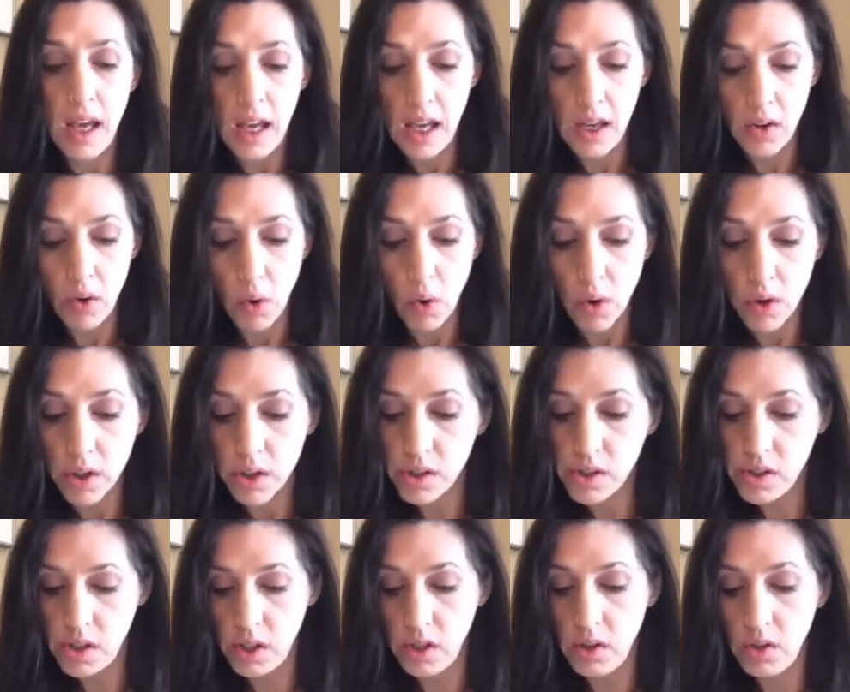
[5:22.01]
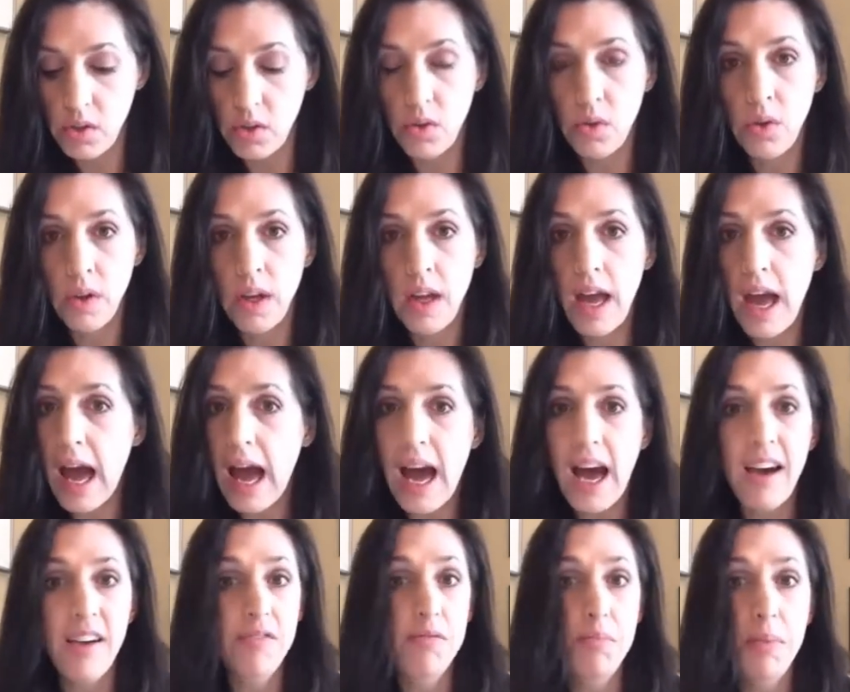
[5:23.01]
in order to
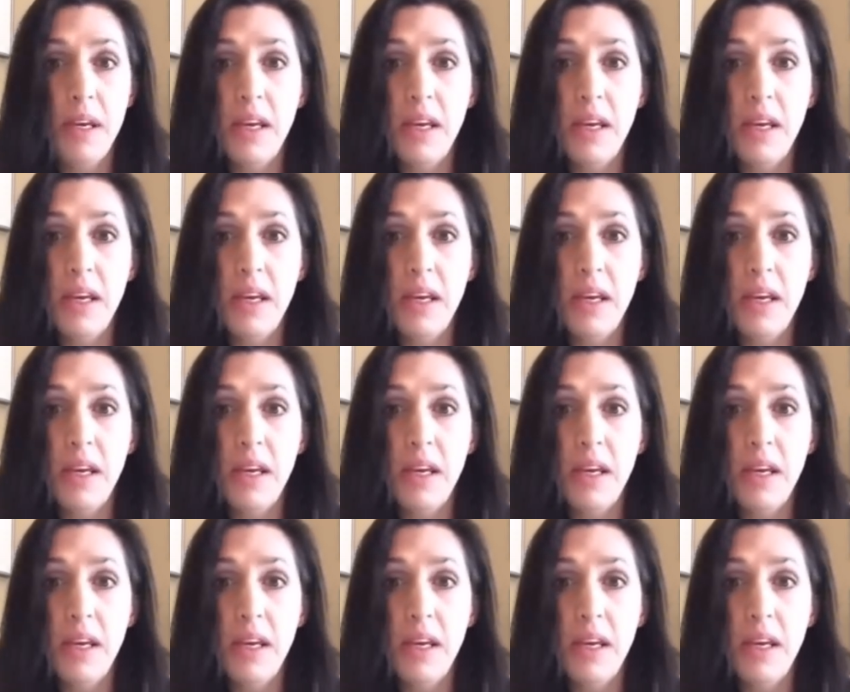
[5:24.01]
have,